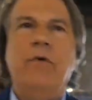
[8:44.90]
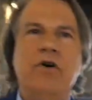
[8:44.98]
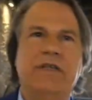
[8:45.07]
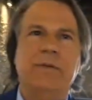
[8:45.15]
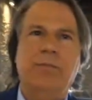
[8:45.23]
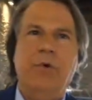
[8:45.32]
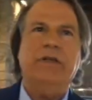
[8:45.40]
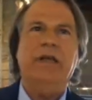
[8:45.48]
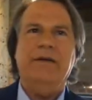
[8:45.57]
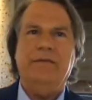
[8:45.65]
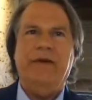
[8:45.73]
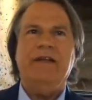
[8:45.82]
most
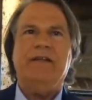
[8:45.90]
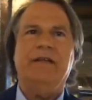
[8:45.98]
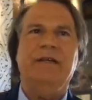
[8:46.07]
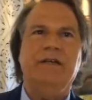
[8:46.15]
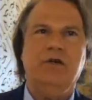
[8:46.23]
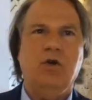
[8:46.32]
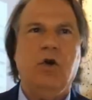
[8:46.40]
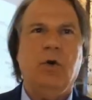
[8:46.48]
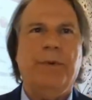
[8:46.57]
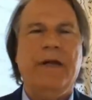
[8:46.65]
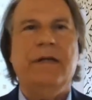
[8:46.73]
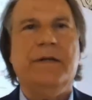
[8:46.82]
important events in
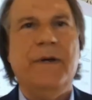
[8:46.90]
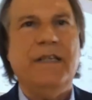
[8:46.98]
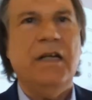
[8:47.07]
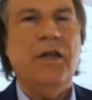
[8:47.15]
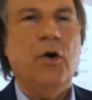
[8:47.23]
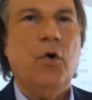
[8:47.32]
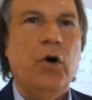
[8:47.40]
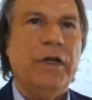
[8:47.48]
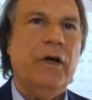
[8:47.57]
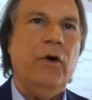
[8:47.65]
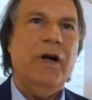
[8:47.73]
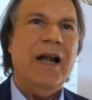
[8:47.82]
Europe and especially the
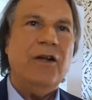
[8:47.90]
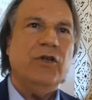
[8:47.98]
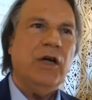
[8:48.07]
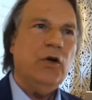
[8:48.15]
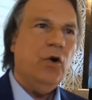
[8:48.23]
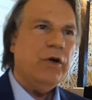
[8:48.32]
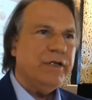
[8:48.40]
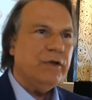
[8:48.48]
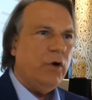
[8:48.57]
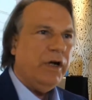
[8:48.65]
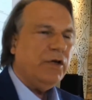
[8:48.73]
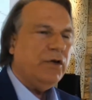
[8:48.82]
world on nanotechnology,
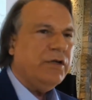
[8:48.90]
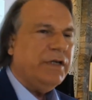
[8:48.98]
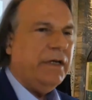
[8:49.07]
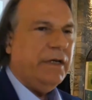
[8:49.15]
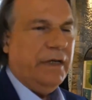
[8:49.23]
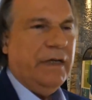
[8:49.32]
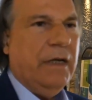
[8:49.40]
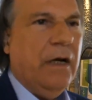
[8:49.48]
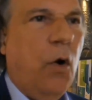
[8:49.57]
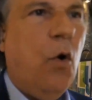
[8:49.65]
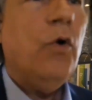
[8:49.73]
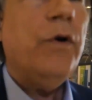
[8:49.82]
where you see
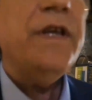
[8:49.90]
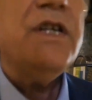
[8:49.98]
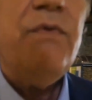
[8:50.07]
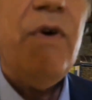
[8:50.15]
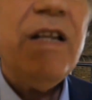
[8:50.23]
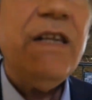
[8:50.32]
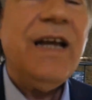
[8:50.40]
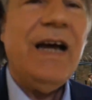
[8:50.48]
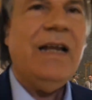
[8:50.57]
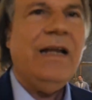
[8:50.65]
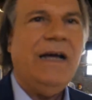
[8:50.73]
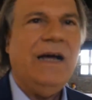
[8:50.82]
all these
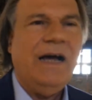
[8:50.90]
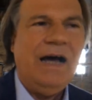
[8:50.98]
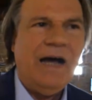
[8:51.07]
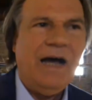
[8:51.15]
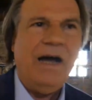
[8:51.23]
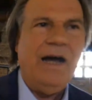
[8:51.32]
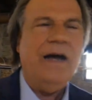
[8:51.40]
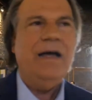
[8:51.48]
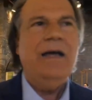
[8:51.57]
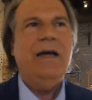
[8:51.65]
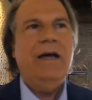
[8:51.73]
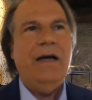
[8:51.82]
vertical
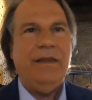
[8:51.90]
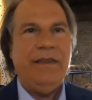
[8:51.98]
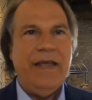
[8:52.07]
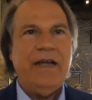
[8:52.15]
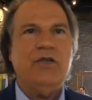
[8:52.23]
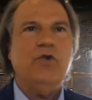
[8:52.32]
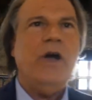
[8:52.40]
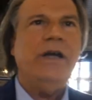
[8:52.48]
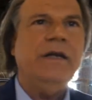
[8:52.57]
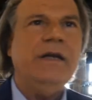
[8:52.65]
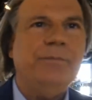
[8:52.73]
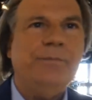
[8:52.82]
things
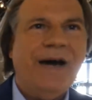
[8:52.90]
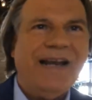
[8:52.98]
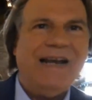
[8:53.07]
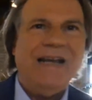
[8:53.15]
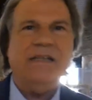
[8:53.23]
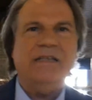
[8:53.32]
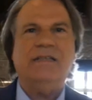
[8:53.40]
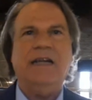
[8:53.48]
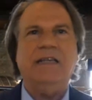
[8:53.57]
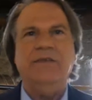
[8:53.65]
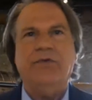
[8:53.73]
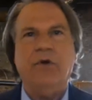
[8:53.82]
going in parallel,
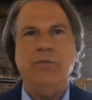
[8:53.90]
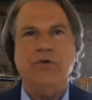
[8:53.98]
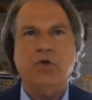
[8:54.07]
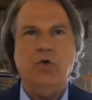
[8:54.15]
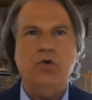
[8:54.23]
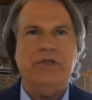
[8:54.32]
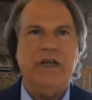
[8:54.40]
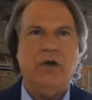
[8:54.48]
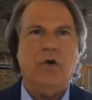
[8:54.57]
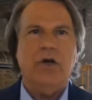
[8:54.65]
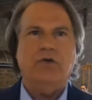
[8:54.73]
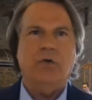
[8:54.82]
starting from schools and
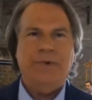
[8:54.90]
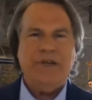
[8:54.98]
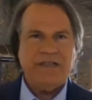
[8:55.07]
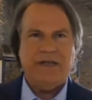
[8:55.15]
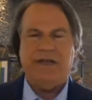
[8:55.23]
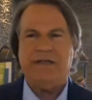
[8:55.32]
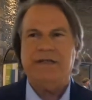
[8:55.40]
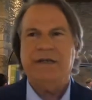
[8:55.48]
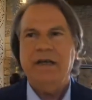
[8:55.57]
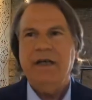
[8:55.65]
going to business,